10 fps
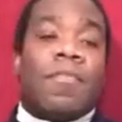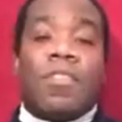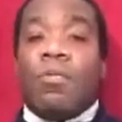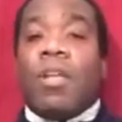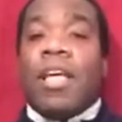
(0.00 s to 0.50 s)

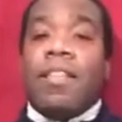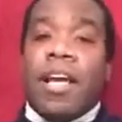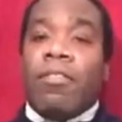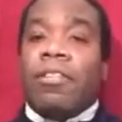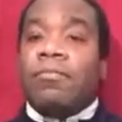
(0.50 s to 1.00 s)
So we'll end
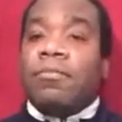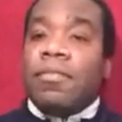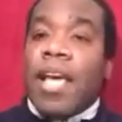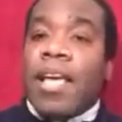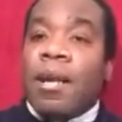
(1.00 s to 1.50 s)
there and
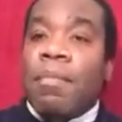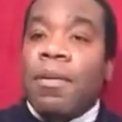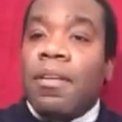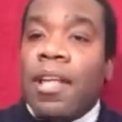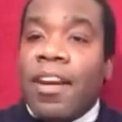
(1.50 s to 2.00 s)
take it up
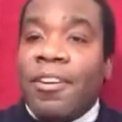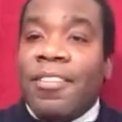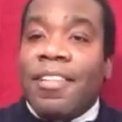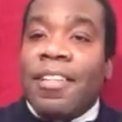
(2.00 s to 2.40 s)
later.